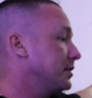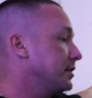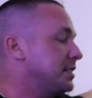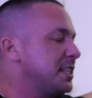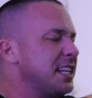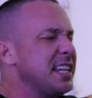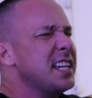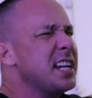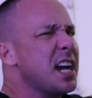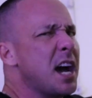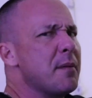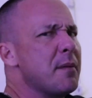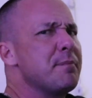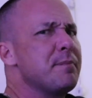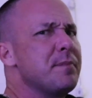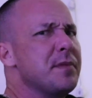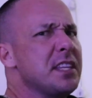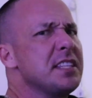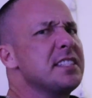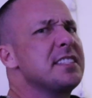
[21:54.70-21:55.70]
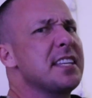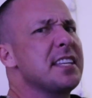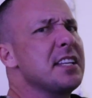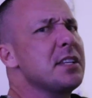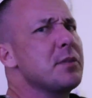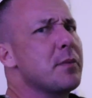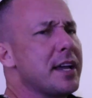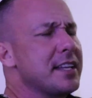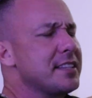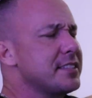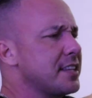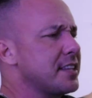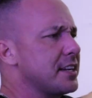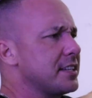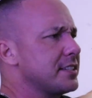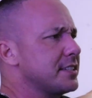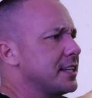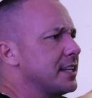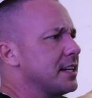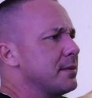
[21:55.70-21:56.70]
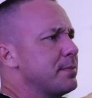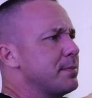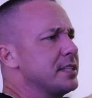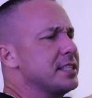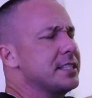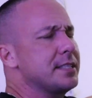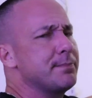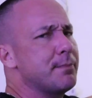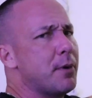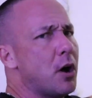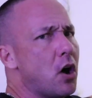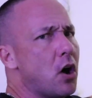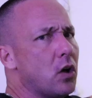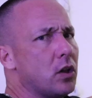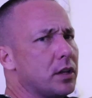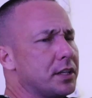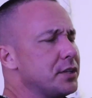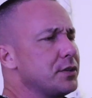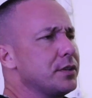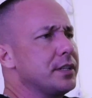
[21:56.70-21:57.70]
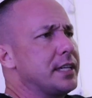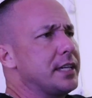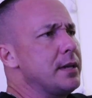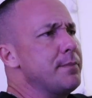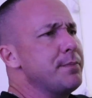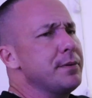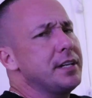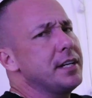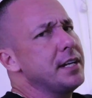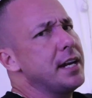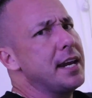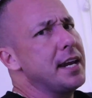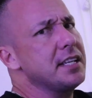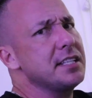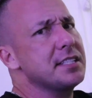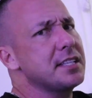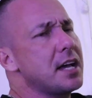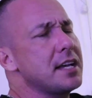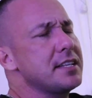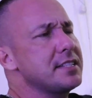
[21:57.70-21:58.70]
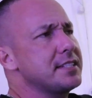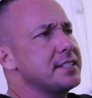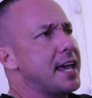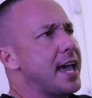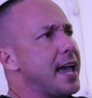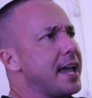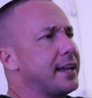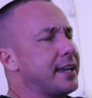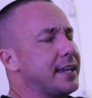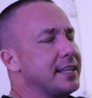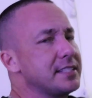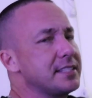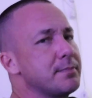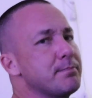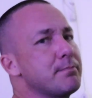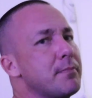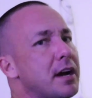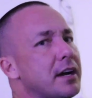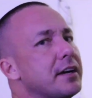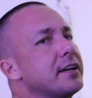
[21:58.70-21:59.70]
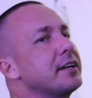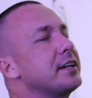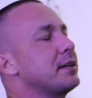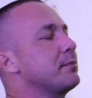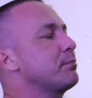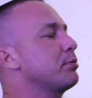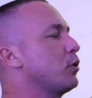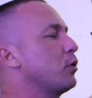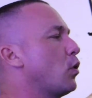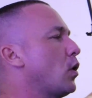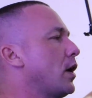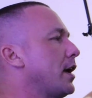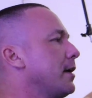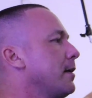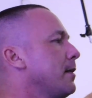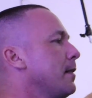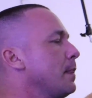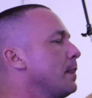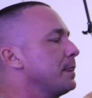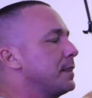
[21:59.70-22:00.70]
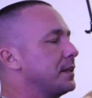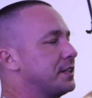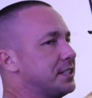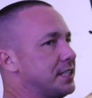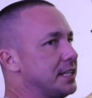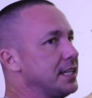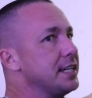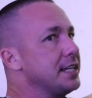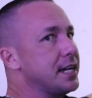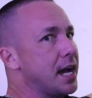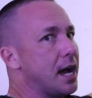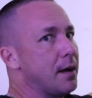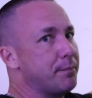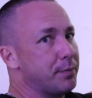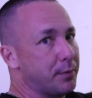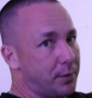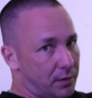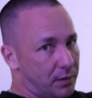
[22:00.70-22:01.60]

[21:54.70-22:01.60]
Teacup insinuates that it's going to be small and you can keep it in any size tank. It's a marketing ploy. The teacup,